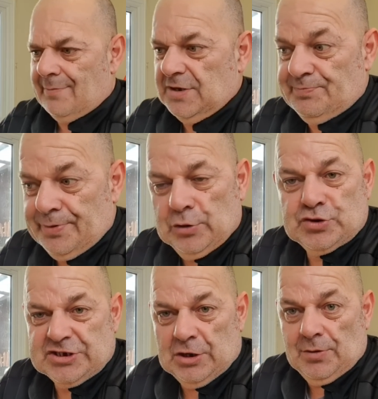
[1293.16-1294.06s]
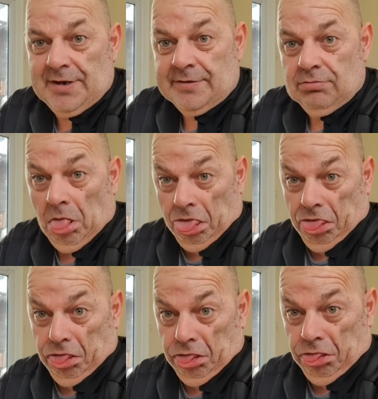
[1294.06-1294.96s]
and my blue Stilton.
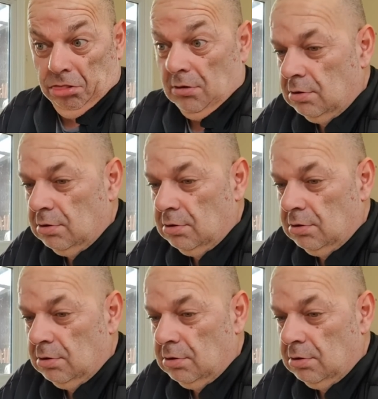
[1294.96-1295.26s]
I